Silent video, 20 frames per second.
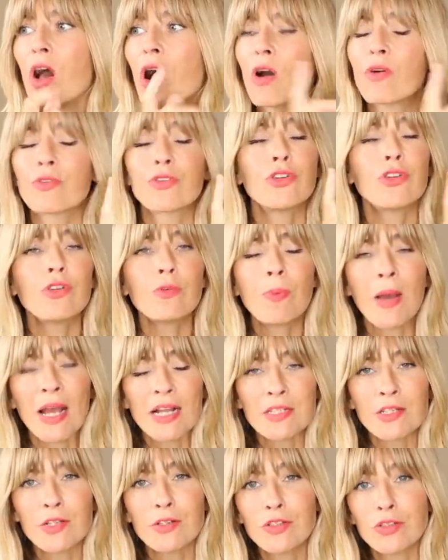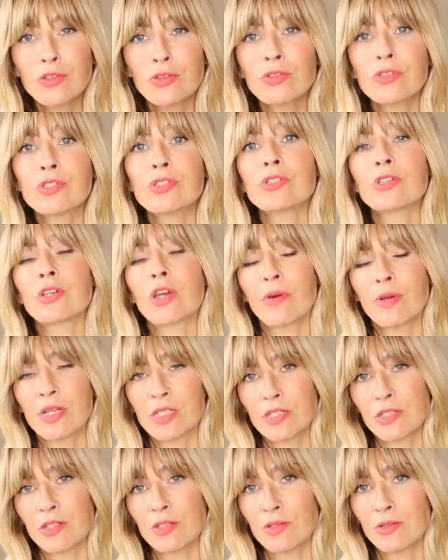Oh, new patio doors
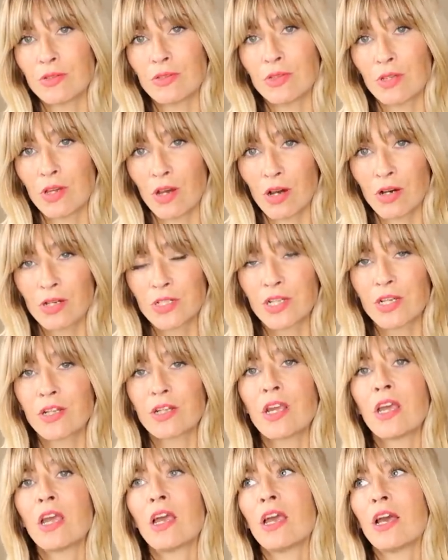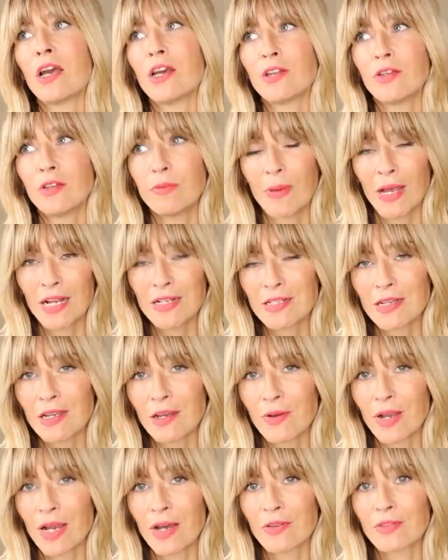going to the garden, a new
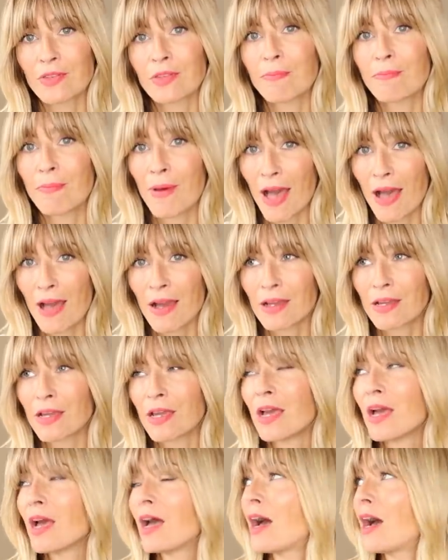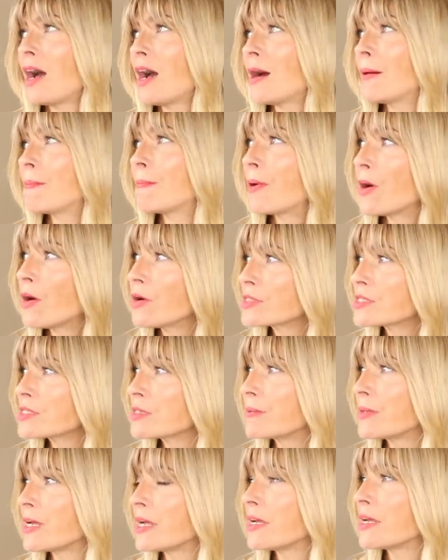patio out the back, and
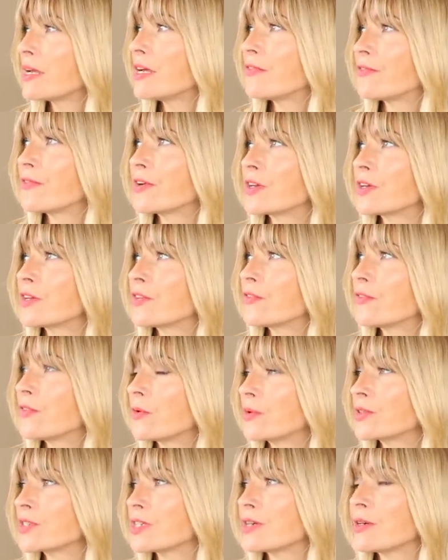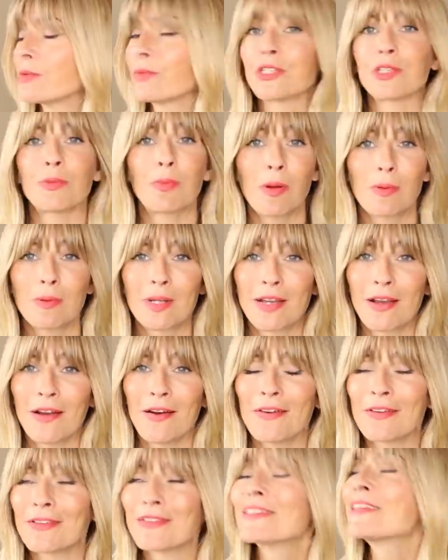possibly, if we can afford it, which I probably
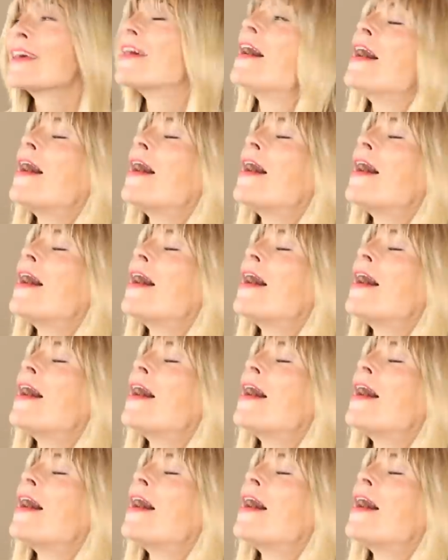can't,